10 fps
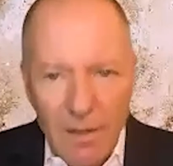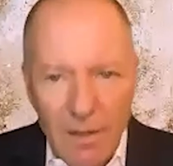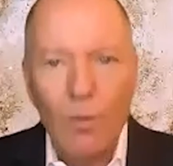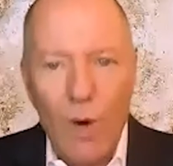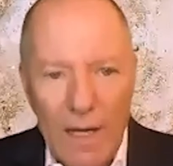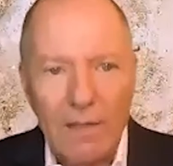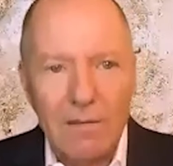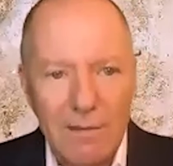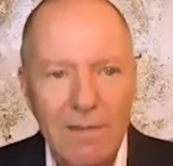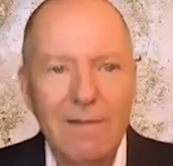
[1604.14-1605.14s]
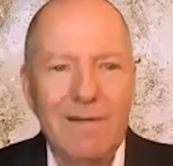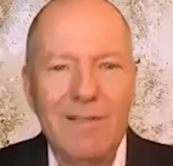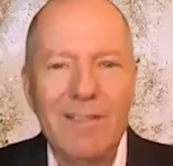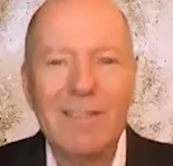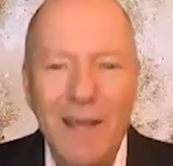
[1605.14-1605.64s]
wait,
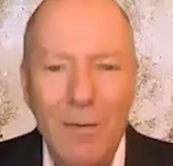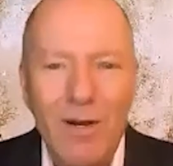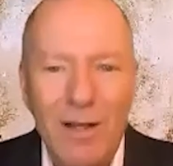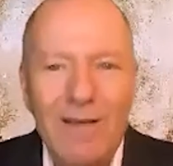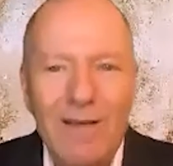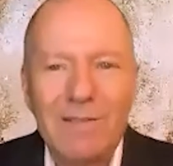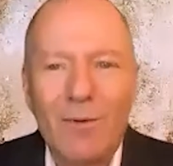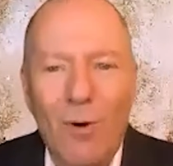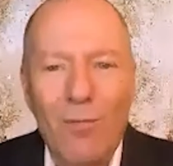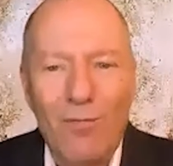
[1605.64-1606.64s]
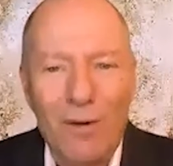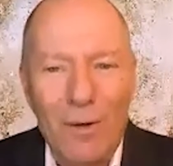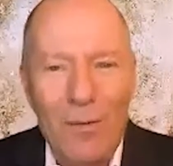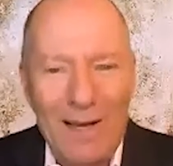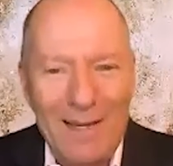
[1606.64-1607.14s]
stay with us. Hopefully
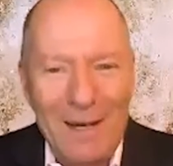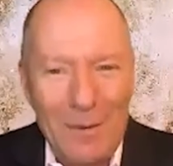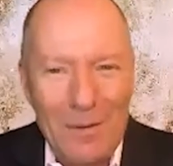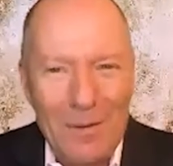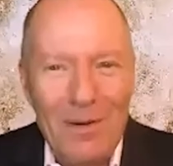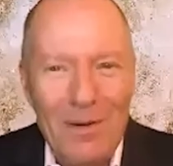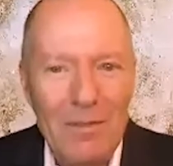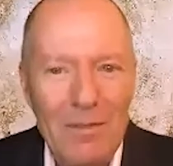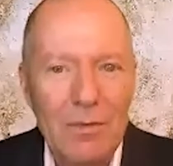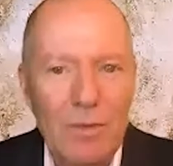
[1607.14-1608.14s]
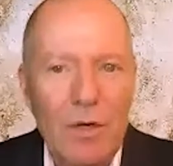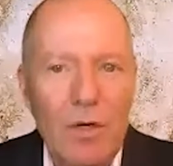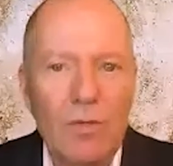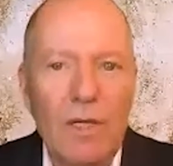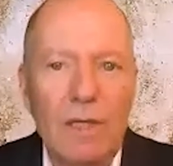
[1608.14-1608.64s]
one day we will be able to
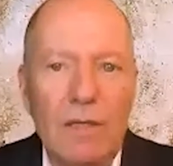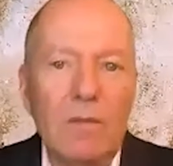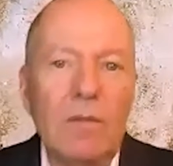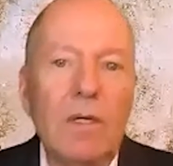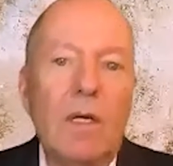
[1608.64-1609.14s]
accommodate you.